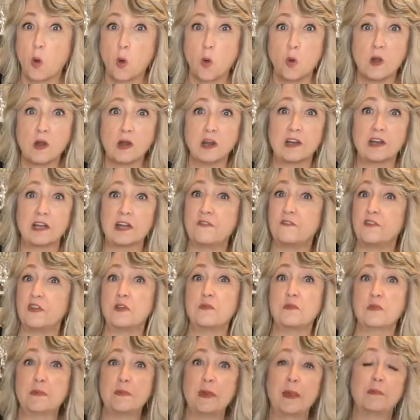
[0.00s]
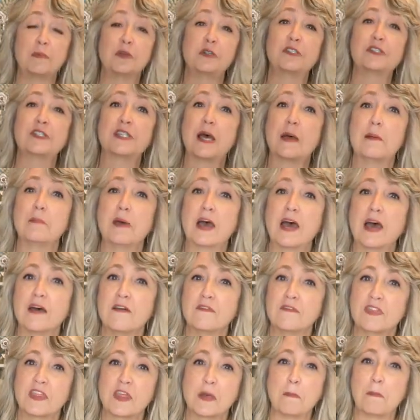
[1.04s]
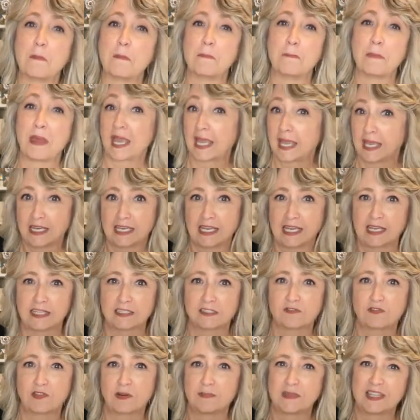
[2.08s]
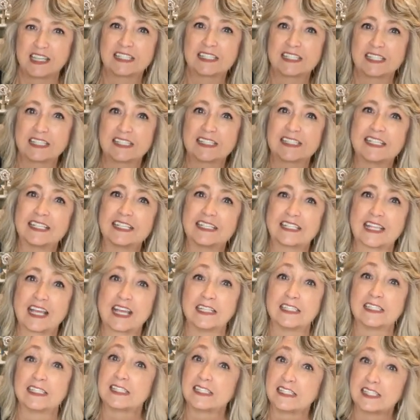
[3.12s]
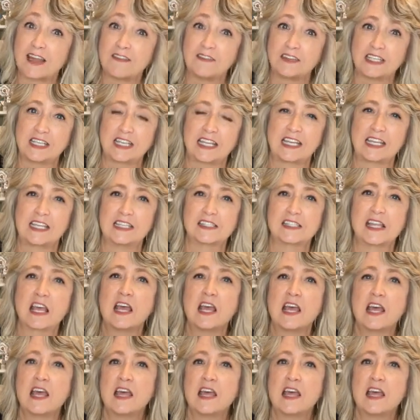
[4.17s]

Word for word: Or if you remember some of the paintings from the 60s and 70s